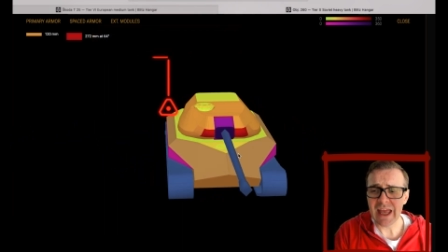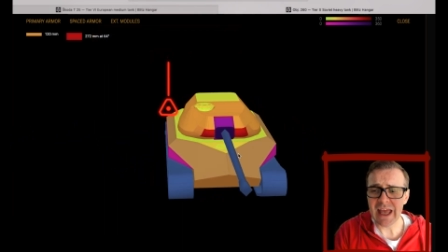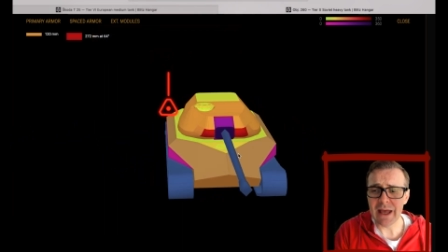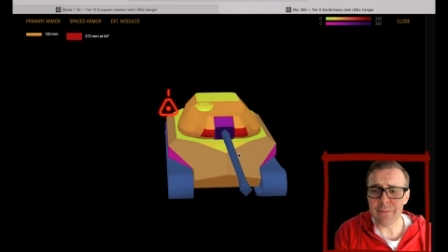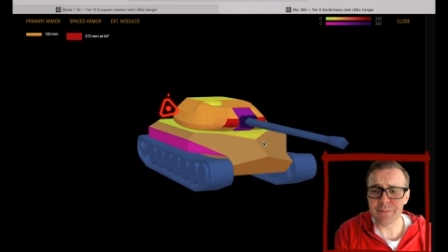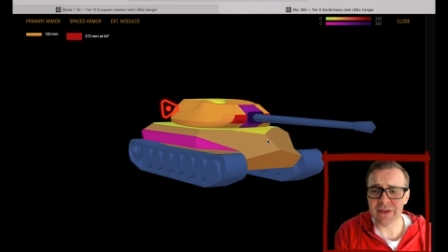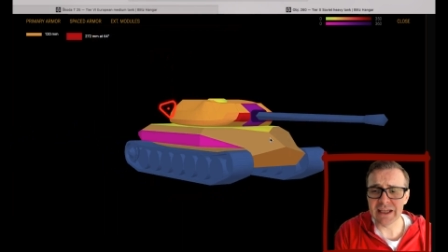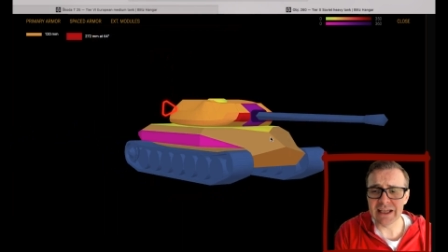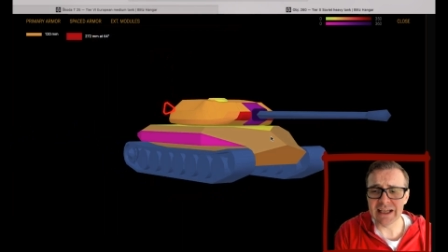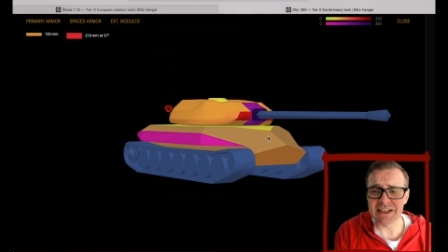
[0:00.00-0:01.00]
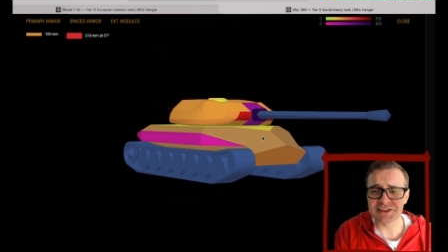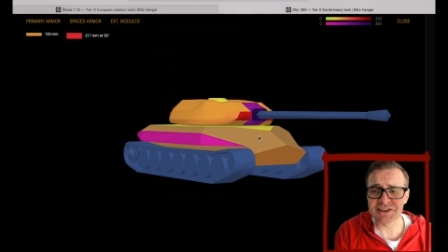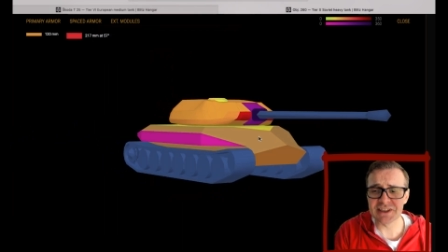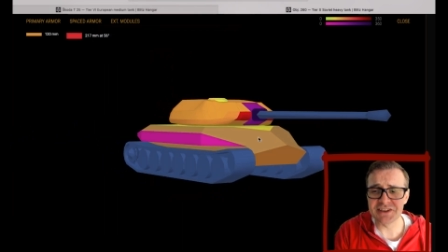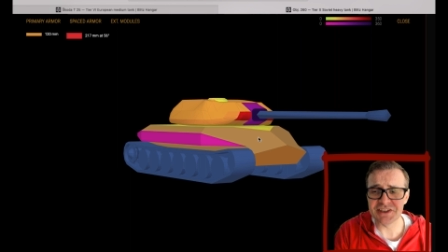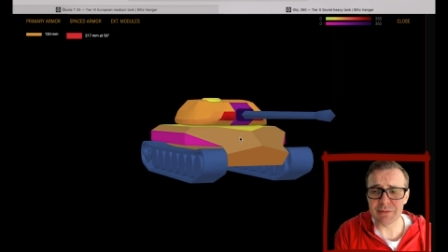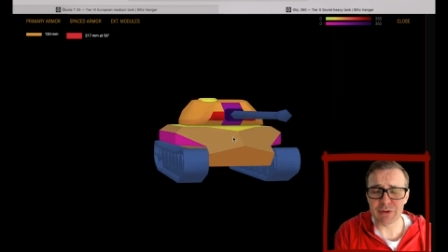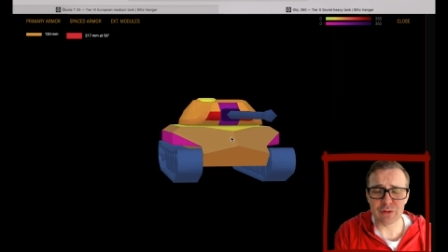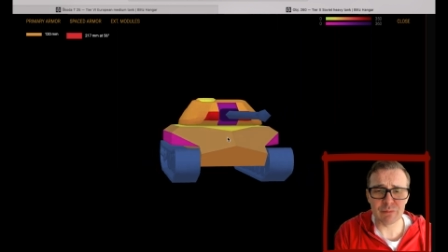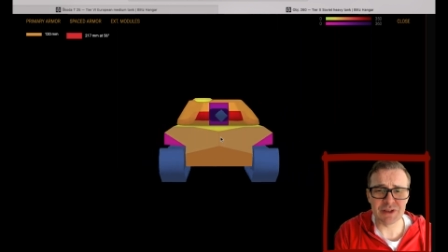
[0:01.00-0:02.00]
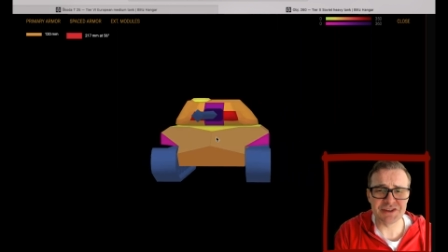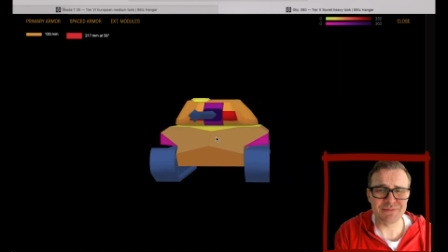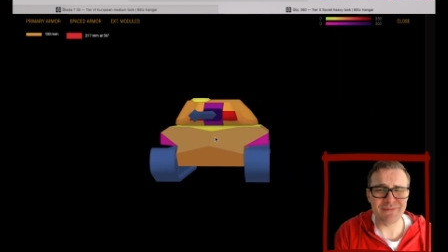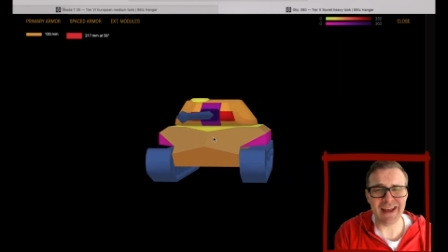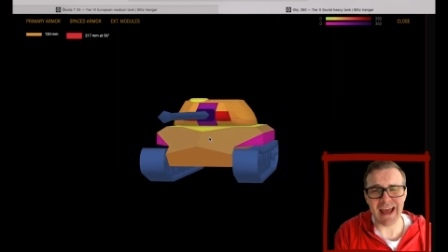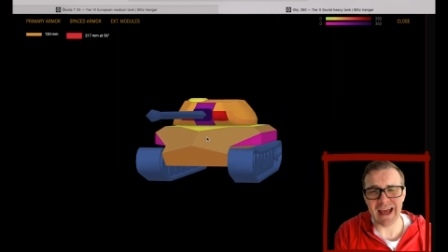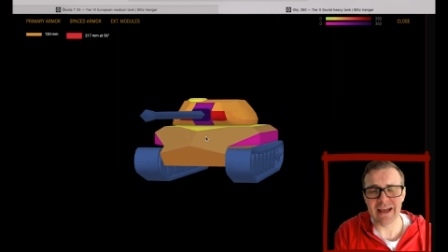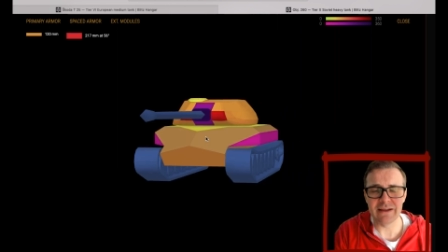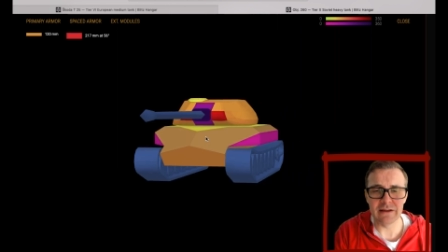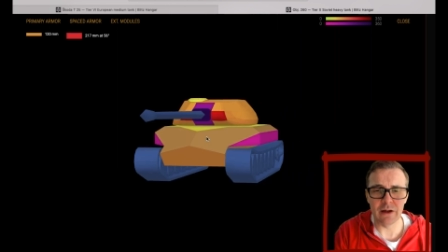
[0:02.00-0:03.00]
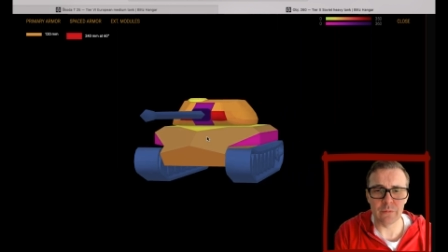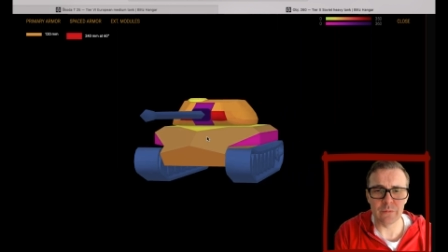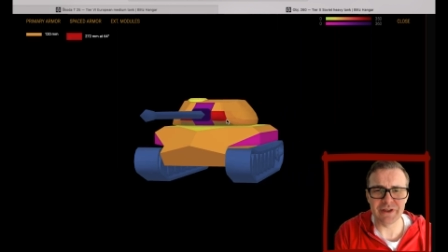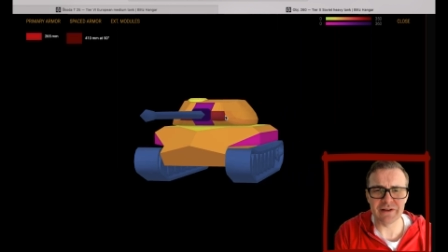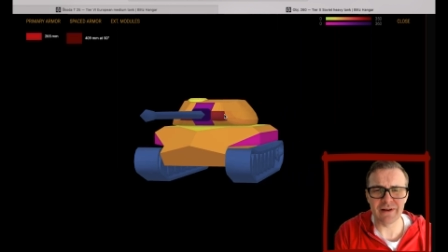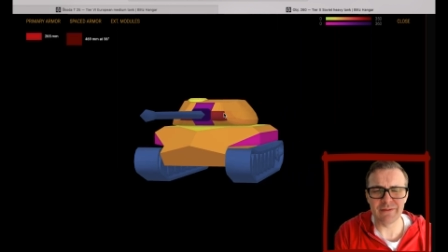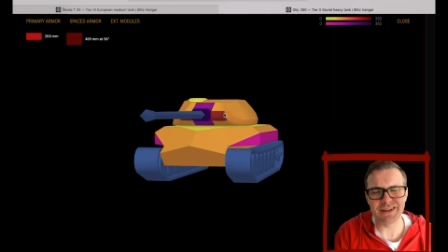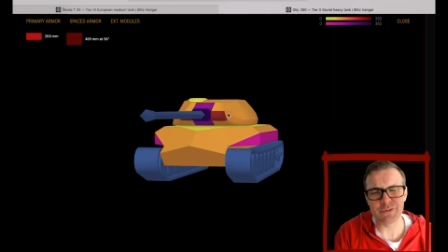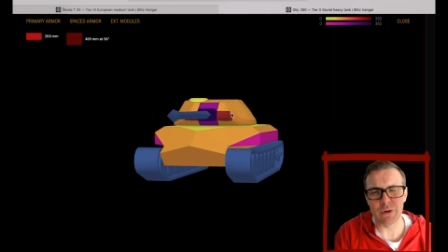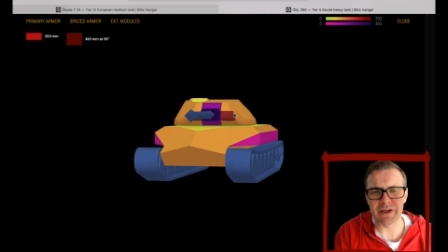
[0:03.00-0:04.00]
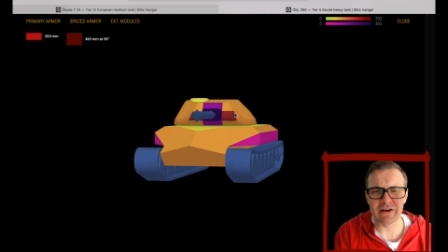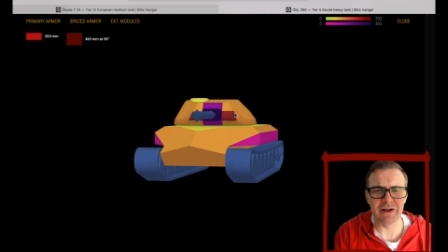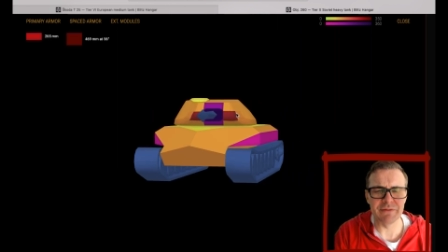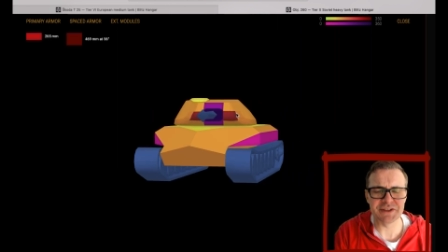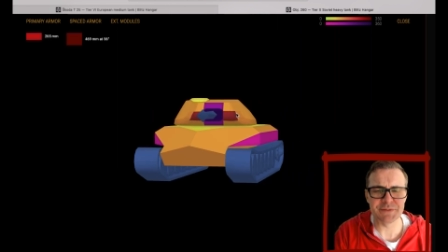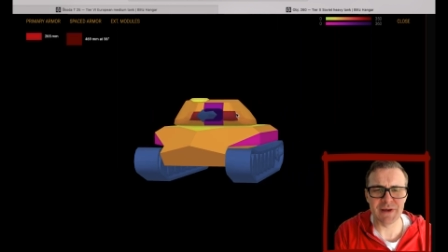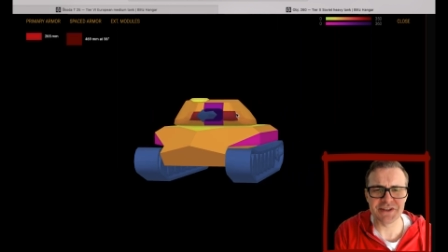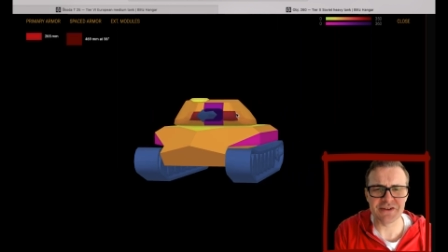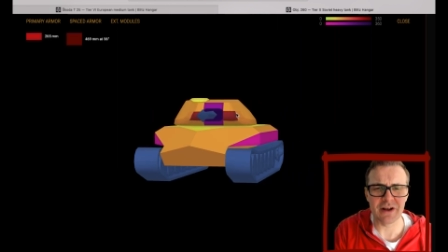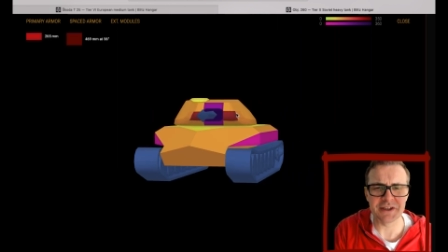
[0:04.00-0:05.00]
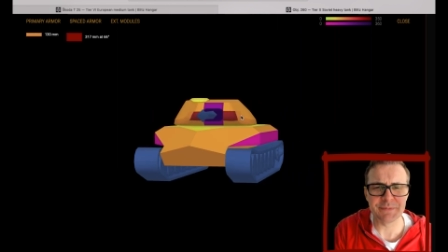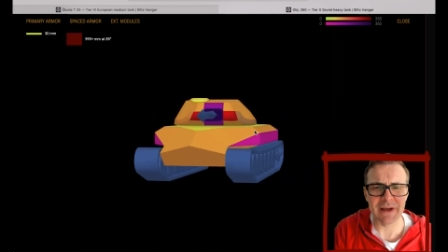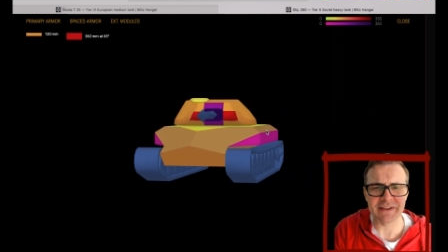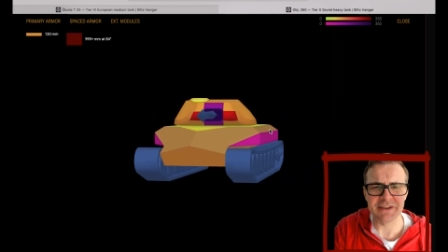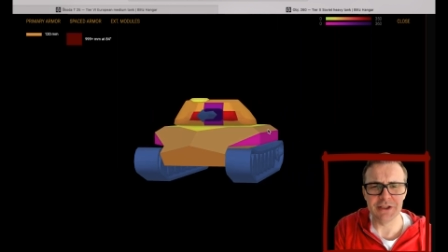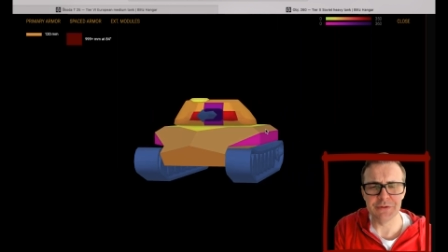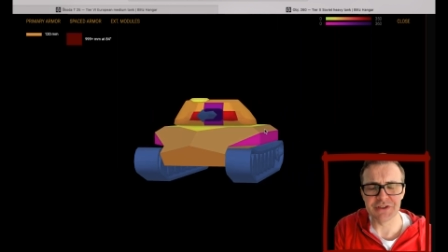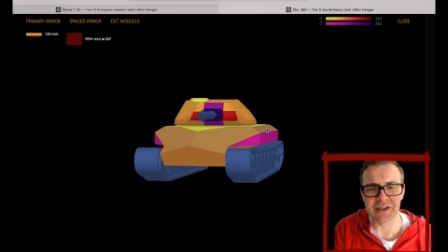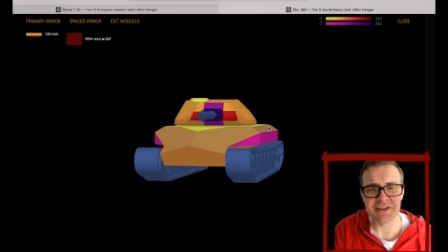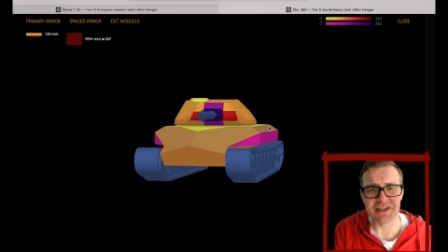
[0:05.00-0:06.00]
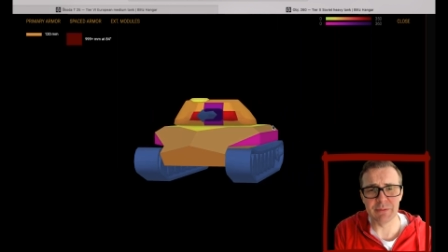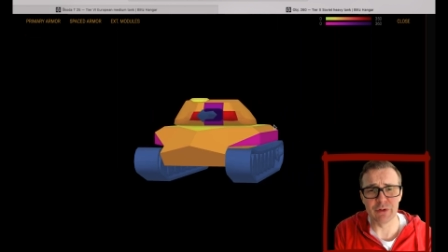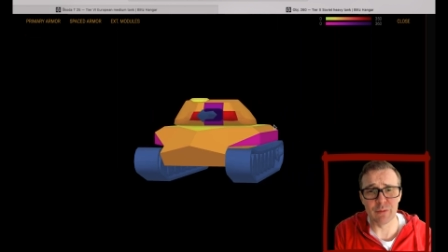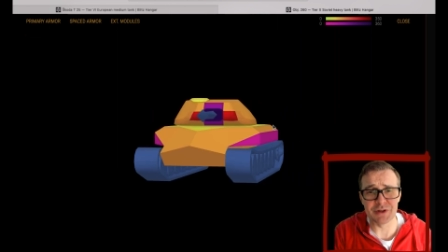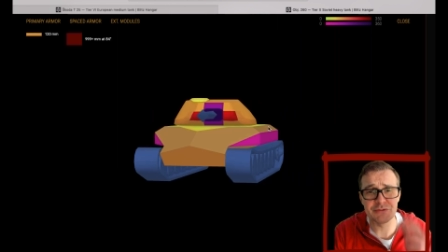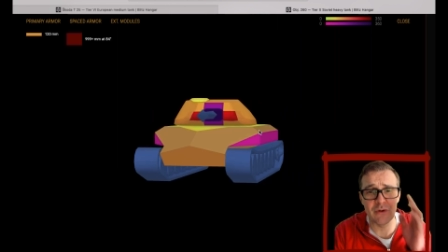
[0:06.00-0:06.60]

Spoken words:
And its concealment numbers, it's what you kind of expect. You're not expecting huge concealment numbers